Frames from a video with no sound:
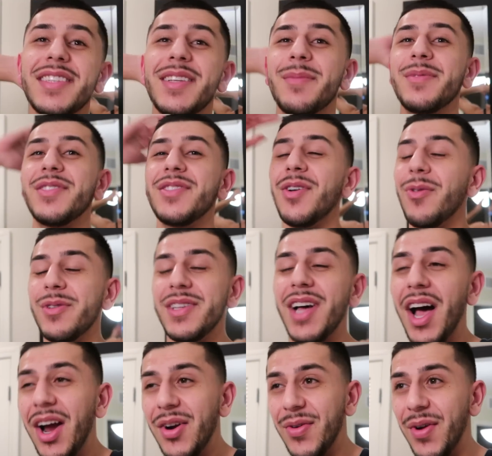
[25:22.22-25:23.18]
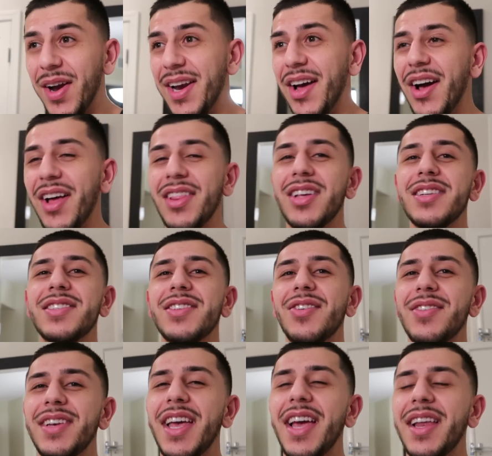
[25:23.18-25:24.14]
because I'm so tired right now. I look
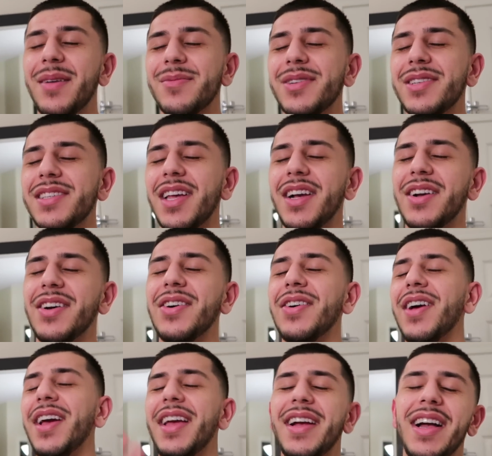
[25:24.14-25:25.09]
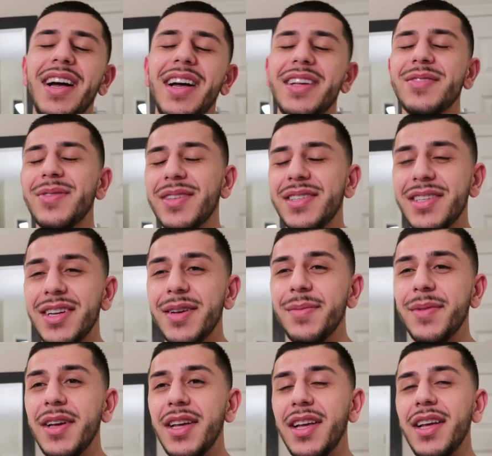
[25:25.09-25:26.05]
so dead. I'm just like, oh, hey guys, what's
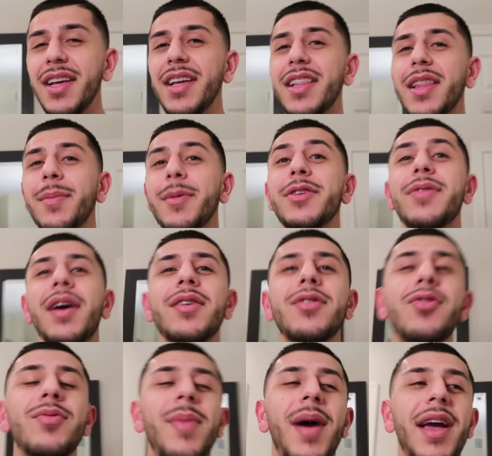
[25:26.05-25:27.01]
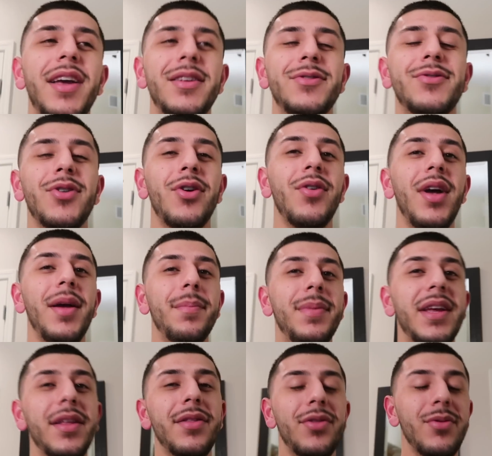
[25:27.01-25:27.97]
up? Let me try to do my intro
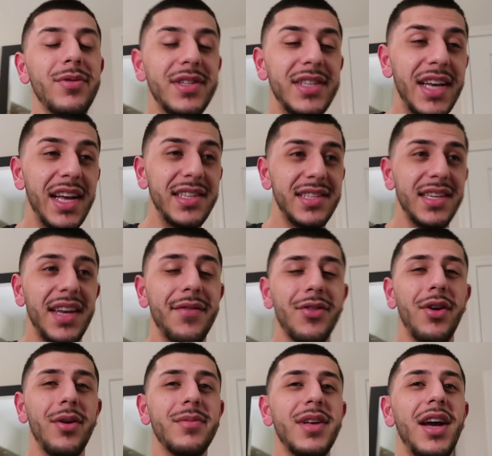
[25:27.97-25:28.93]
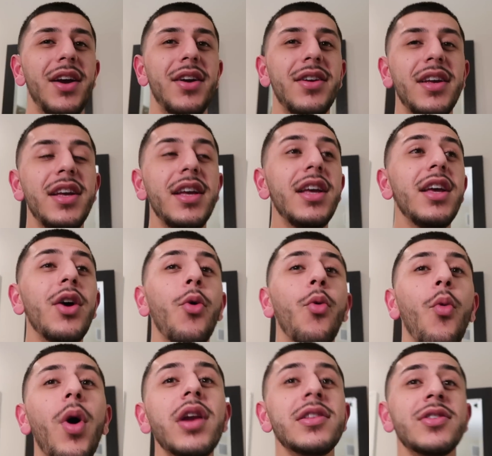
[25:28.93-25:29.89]
and be enthusiastic even though I'm tired.
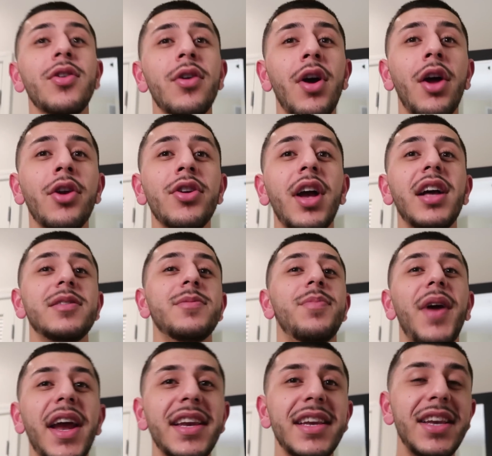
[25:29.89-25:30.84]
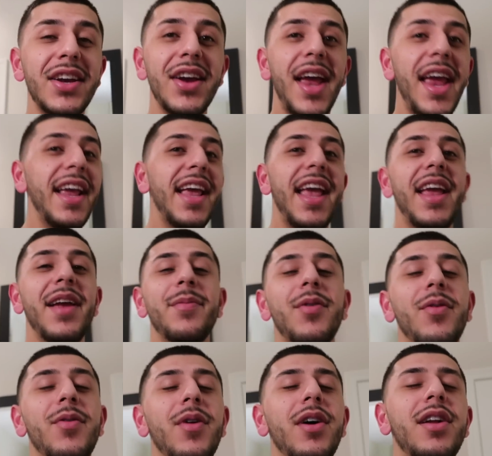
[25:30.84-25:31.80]
What is going on, you guys? Brandon here, aka
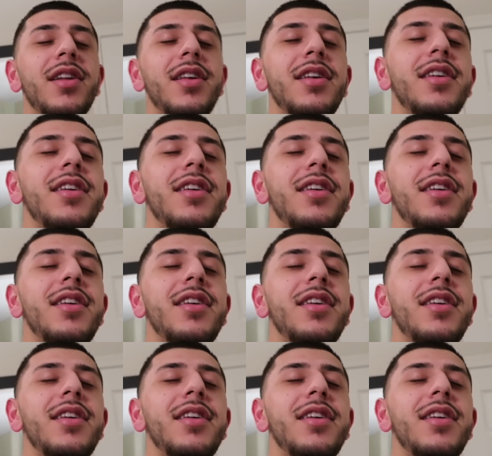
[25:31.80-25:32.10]
Bro